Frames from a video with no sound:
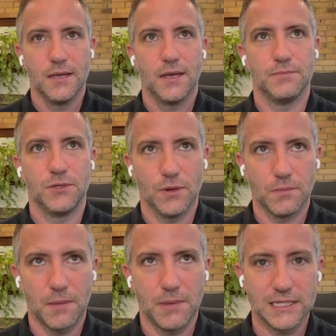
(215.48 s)
I'm doing
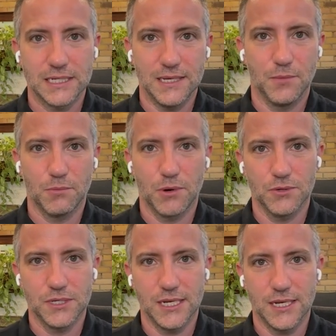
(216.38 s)
my best to eat more
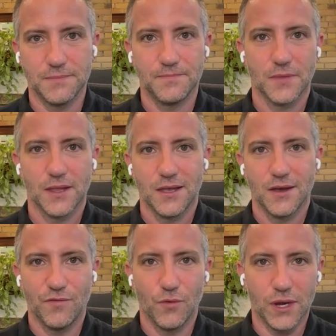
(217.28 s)
protein,
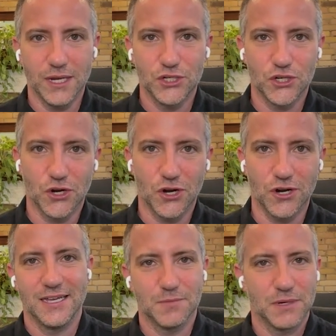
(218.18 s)
avoid
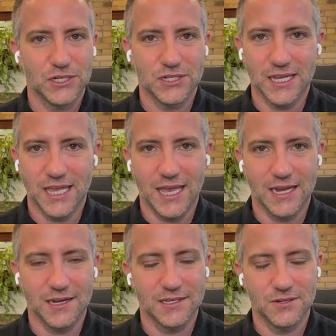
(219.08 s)
sugar as much as I can
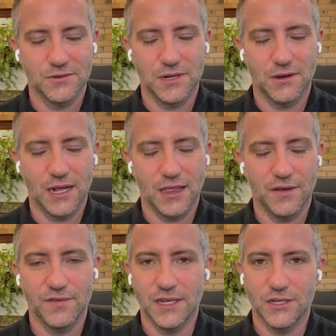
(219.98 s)
because no doubt I
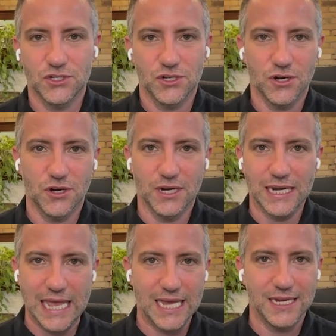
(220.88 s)
love eating sugar and
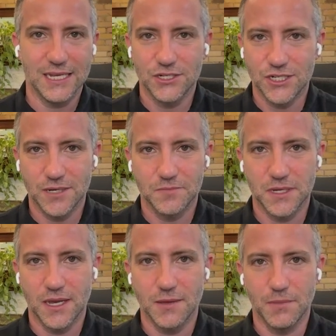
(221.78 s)
candy and chips.
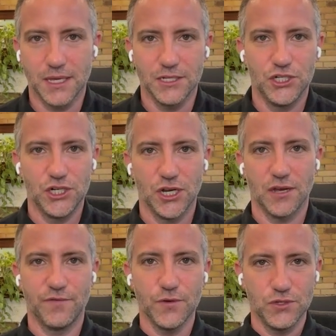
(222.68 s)
I am a junk,
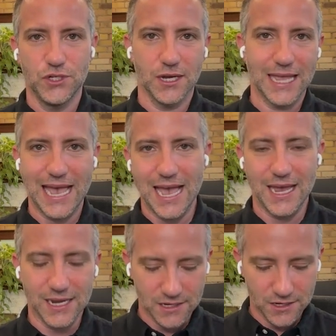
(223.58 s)
food junk
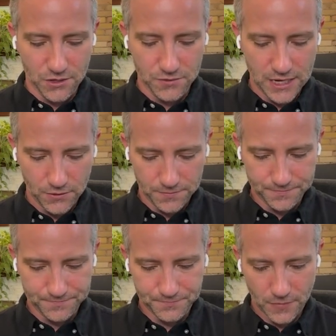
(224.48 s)
addict, no doubt.
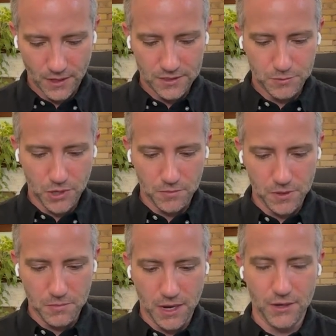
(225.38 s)
It's probably
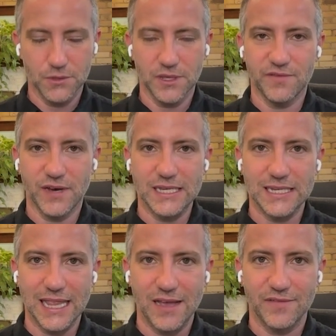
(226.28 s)
my only vice
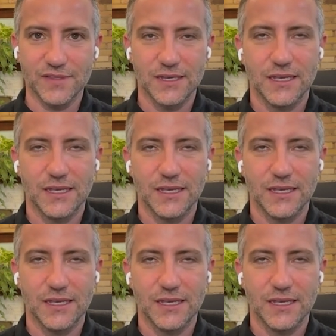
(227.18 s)
left.